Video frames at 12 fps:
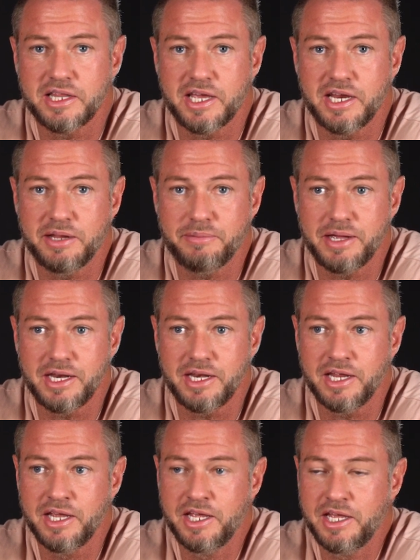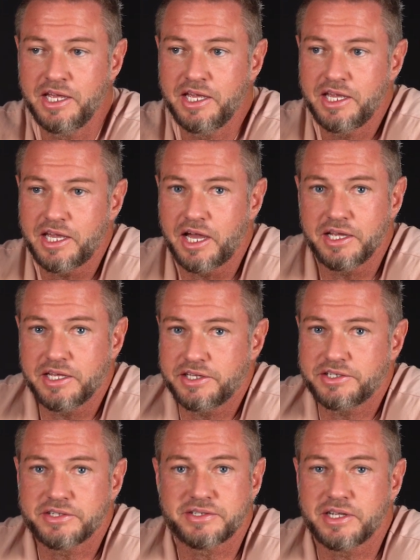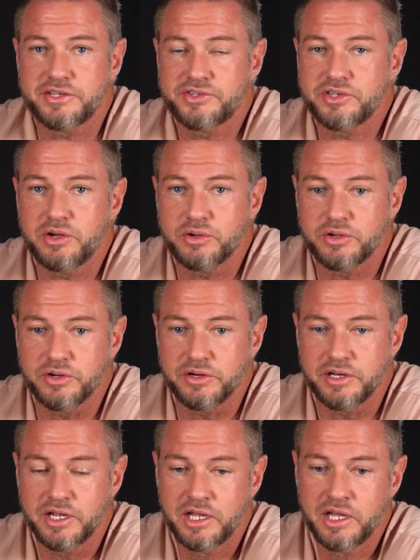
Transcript: NMN. Uh, it's just so good.